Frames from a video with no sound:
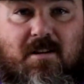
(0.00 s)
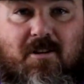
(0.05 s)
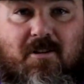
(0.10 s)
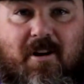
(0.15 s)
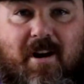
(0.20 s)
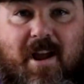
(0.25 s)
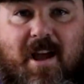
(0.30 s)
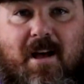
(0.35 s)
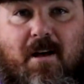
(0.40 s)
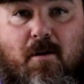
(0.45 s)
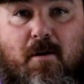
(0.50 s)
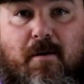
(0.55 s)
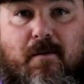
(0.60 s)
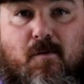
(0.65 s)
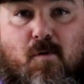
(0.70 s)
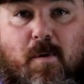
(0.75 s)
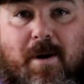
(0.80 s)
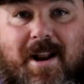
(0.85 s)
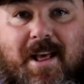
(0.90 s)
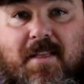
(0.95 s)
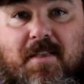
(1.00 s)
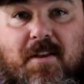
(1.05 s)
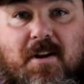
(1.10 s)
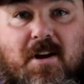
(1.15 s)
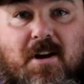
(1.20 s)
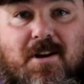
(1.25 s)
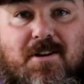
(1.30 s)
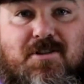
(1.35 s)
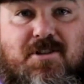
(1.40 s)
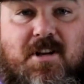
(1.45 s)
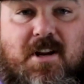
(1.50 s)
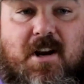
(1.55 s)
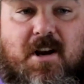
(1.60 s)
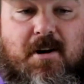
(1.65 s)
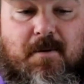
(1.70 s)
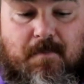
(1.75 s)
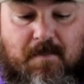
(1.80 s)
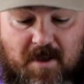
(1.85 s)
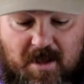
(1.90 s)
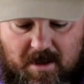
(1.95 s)
Alright, hello everyone, Anthony Austin
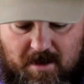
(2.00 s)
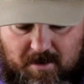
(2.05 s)
here,